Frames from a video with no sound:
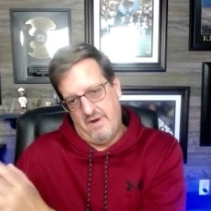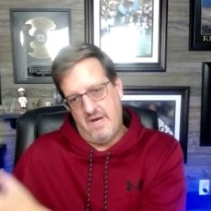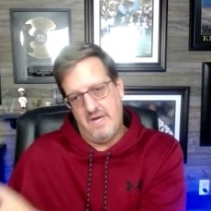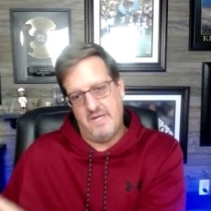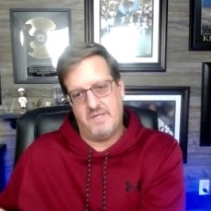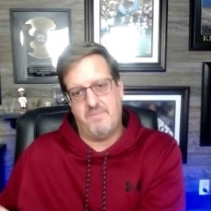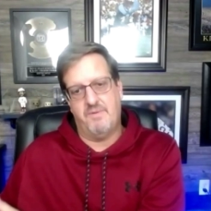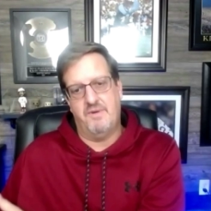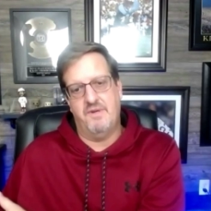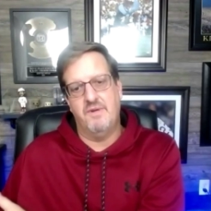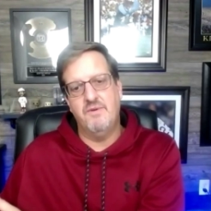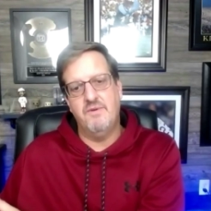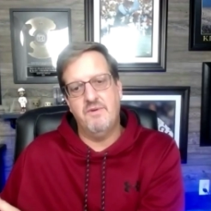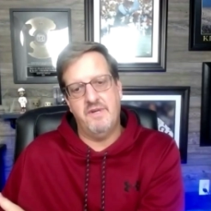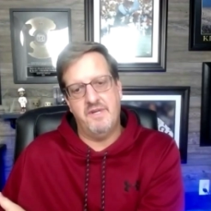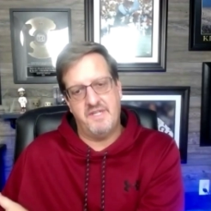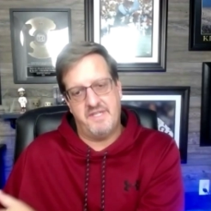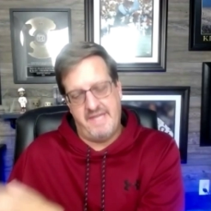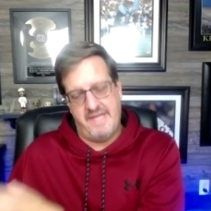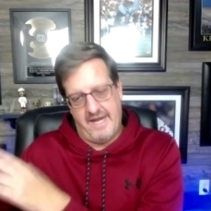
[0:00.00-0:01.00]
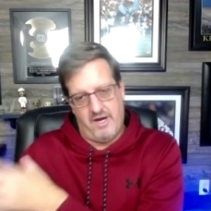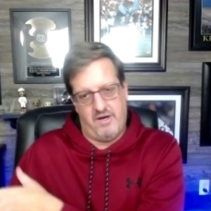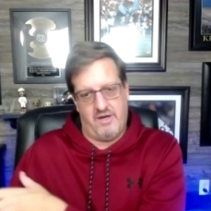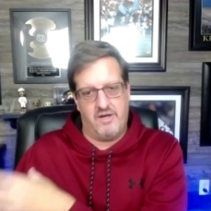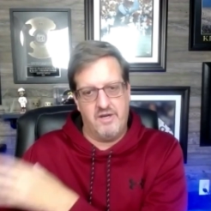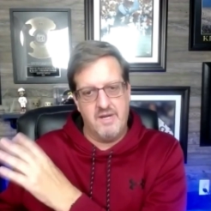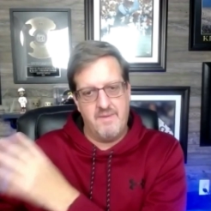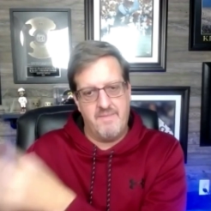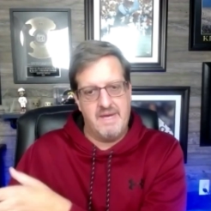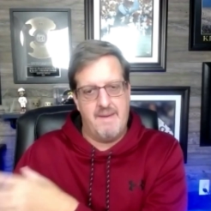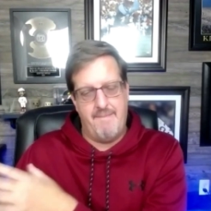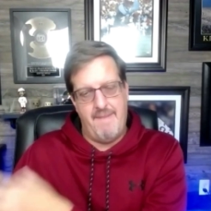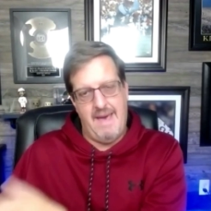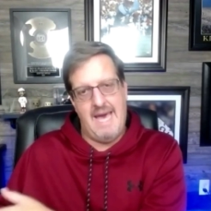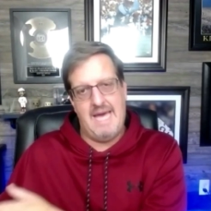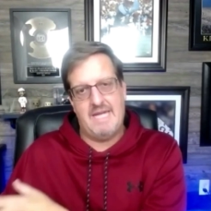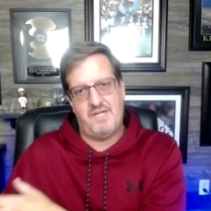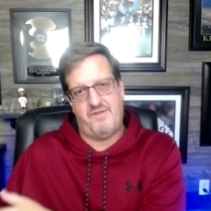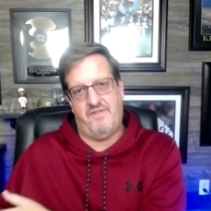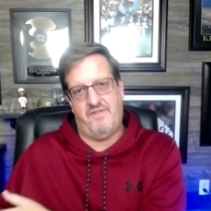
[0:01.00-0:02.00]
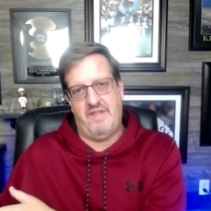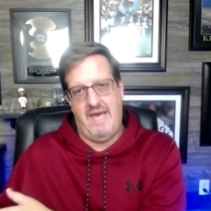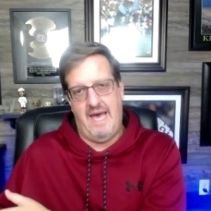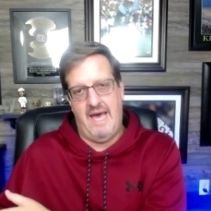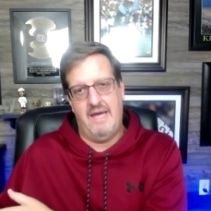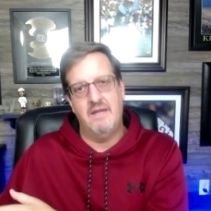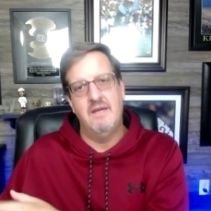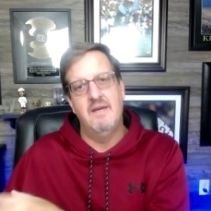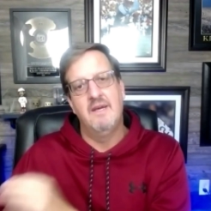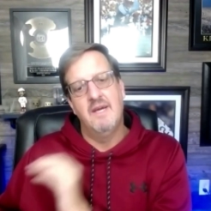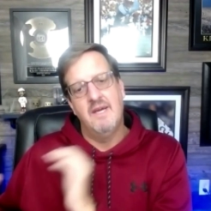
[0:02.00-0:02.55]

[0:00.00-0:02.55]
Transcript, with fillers: entrepreneurs that are going to be a match for that.